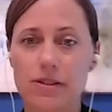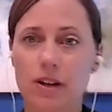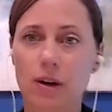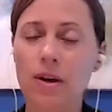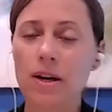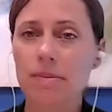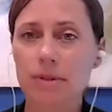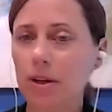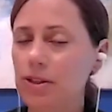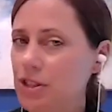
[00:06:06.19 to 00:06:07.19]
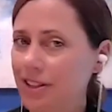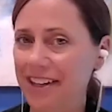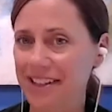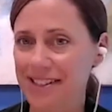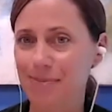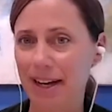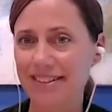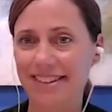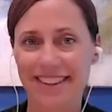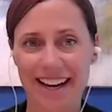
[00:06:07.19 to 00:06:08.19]
So not sure I
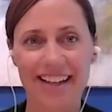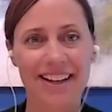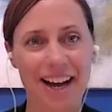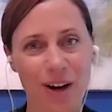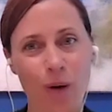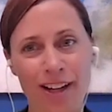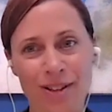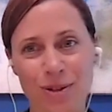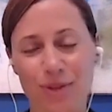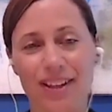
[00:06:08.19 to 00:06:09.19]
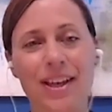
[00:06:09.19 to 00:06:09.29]
expected that, quite truthfully.